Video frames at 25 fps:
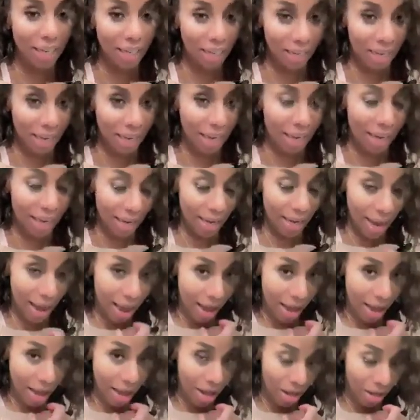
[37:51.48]
take an
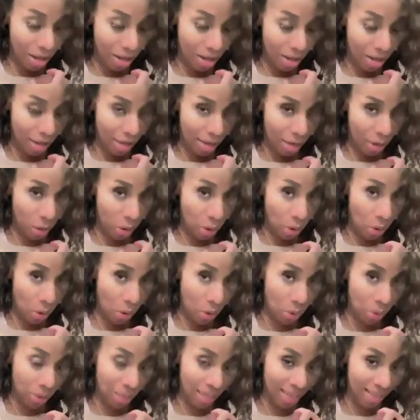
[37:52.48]
inhale and
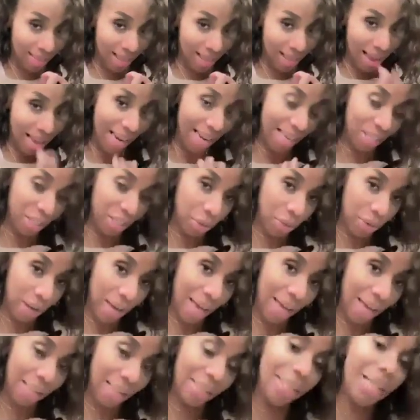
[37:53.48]
holding that as you
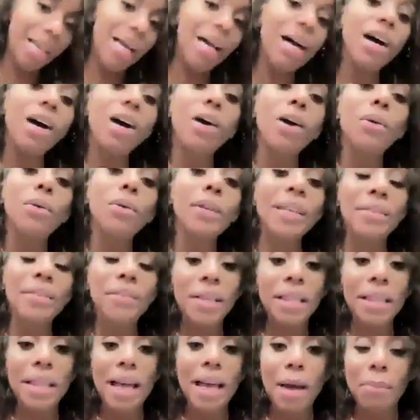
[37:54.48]
exhale,
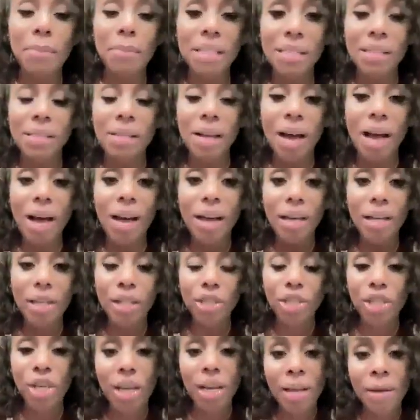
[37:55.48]
giving that
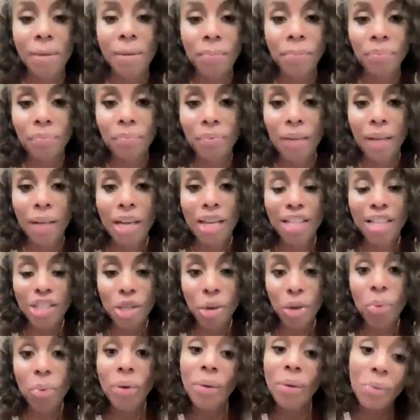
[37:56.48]
massage.
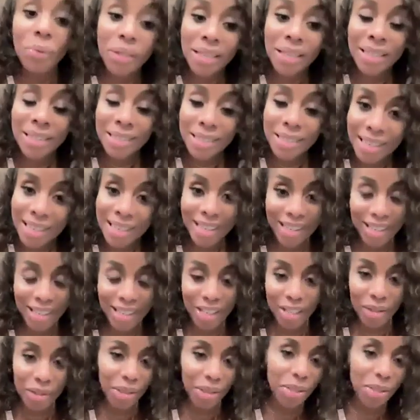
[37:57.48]
So we will
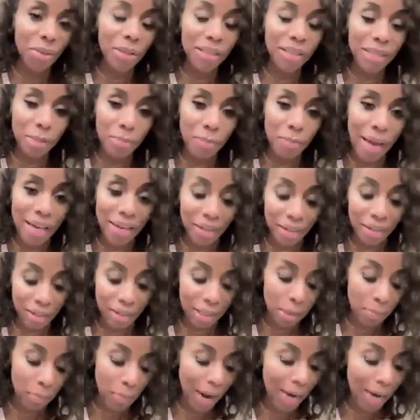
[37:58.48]
continue to expand on
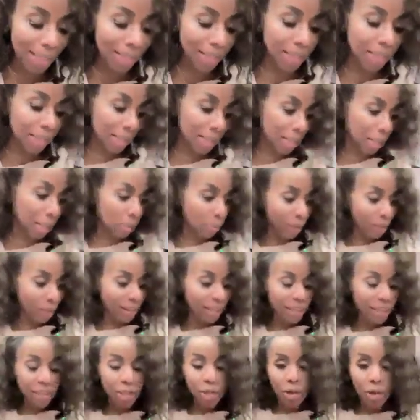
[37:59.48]
these practices, but
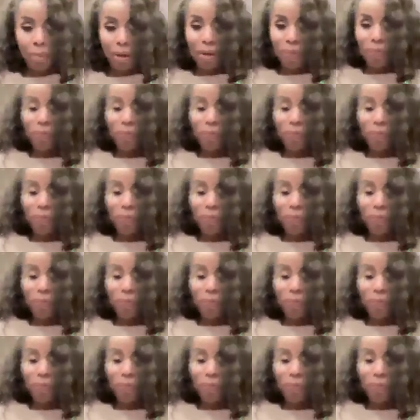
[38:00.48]
these are